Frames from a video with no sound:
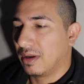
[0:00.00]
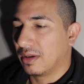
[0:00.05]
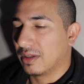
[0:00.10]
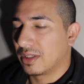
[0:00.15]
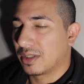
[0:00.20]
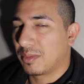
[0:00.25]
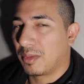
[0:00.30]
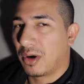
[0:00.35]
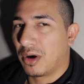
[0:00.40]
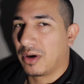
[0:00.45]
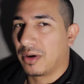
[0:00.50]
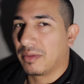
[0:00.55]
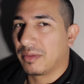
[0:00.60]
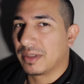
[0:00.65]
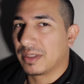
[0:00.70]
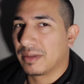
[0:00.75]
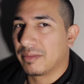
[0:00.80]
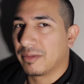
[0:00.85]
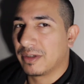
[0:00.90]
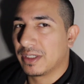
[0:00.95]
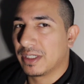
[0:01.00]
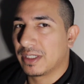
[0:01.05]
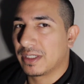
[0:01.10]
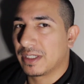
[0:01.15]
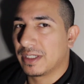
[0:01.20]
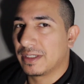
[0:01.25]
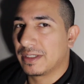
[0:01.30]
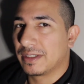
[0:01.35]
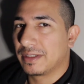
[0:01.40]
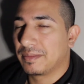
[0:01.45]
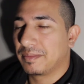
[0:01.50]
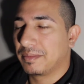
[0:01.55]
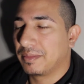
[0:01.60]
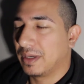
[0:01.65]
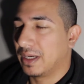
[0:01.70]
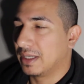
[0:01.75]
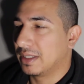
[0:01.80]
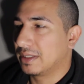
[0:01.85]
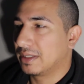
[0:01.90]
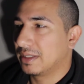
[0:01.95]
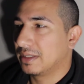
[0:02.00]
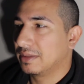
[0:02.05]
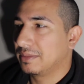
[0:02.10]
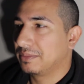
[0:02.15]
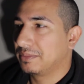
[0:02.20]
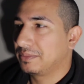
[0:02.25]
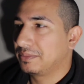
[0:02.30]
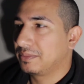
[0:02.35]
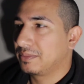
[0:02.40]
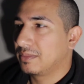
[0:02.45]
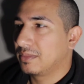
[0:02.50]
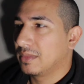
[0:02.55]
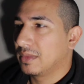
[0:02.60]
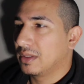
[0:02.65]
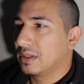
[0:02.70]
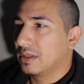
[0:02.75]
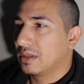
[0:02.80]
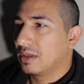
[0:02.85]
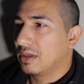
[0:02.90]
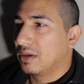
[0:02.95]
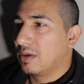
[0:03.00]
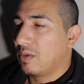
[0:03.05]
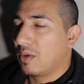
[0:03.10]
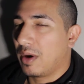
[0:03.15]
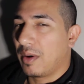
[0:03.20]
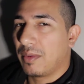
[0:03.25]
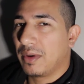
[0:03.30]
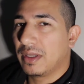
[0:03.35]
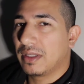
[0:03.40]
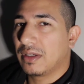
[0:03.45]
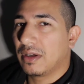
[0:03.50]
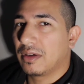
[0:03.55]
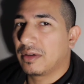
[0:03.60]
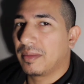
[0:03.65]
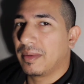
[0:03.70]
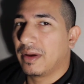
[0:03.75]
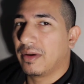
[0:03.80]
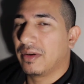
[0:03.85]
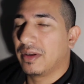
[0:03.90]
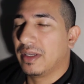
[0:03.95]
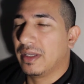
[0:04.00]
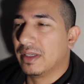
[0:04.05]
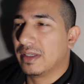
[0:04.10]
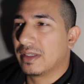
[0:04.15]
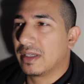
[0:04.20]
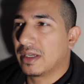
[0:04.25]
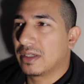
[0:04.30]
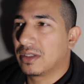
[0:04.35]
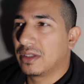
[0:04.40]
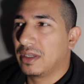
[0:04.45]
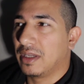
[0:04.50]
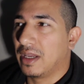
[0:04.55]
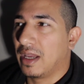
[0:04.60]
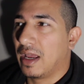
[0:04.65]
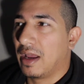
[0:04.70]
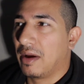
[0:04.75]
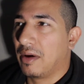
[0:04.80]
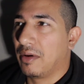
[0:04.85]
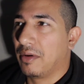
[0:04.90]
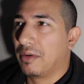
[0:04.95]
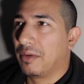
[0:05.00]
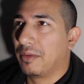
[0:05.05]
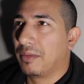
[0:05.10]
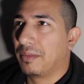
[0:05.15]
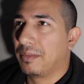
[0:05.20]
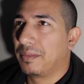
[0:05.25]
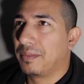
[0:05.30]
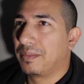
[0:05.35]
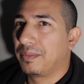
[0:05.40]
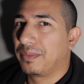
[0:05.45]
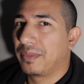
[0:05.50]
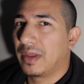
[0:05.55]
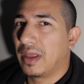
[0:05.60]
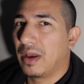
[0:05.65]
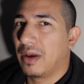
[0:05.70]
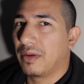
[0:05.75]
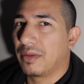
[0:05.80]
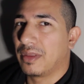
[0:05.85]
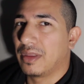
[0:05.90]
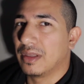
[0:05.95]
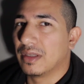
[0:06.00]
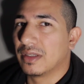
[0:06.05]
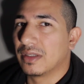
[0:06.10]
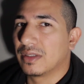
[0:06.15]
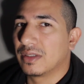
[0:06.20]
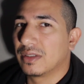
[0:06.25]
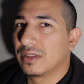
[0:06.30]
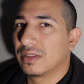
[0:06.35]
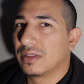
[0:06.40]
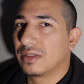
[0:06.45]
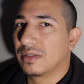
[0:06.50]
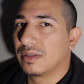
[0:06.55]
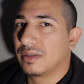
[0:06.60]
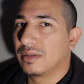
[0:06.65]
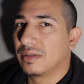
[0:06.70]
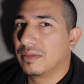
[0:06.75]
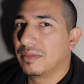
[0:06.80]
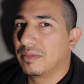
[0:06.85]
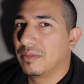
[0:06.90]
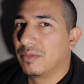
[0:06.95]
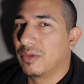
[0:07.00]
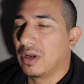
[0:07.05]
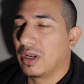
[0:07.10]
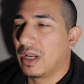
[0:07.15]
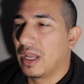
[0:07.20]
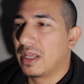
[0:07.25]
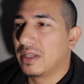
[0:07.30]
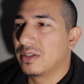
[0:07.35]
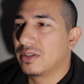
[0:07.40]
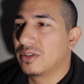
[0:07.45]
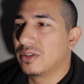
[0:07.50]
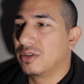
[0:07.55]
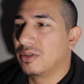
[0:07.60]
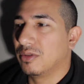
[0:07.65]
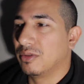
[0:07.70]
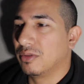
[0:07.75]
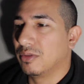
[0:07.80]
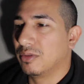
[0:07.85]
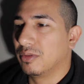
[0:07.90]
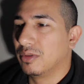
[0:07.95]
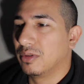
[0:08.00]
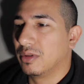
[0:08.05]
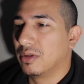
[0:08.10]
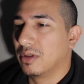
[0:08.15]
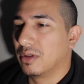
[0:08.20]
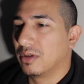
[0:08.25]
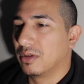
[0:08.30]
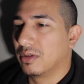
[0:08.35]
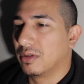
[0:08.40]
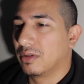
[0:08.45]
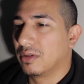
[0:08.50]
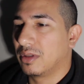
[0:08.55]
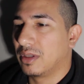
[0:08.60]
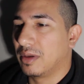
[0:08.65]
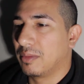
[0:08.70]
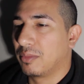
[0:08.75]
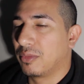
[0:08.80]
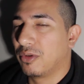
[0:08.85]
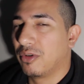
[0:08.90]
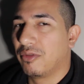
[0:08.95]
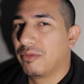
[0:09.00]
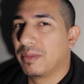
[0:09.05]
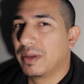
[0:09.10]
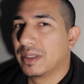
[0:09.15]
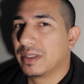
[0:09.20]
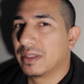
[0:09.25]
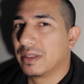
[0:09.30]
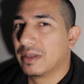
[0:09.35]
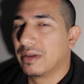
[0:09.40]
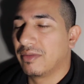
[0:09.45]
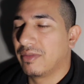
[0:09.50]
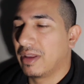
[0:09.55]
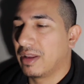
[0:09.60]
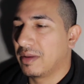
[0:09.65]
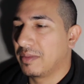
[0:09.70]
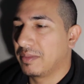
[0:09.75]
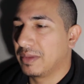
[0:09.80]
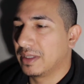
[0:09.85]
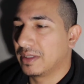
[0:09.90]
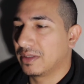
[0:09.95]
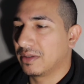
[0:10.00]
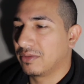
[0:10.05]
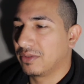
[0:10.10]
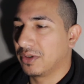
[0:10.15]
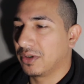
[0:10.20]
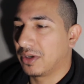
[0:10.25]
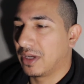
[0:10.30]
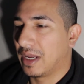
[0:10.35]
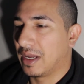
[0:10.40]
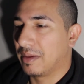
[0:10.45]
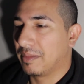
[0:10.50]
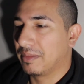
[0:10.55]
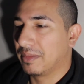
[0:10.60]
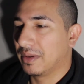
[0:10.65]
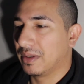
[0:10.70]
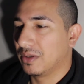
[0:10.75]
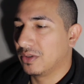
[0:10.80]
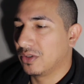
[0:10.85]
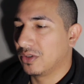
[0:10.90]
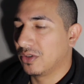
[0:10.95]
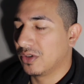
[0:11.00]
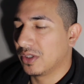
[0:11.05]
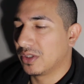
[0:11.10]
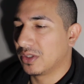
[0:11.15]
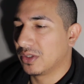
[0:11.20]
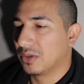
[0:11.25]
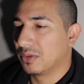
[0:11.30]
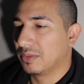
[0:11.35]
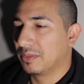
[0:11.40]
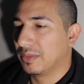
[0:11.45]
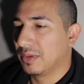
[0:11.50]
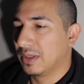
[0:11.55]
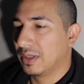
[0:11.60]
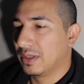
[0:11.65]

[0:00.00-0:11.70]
sparring with some resistance. But what I want to talk about is actually how this relates to the improvement and development of your game in jiu-jitsu.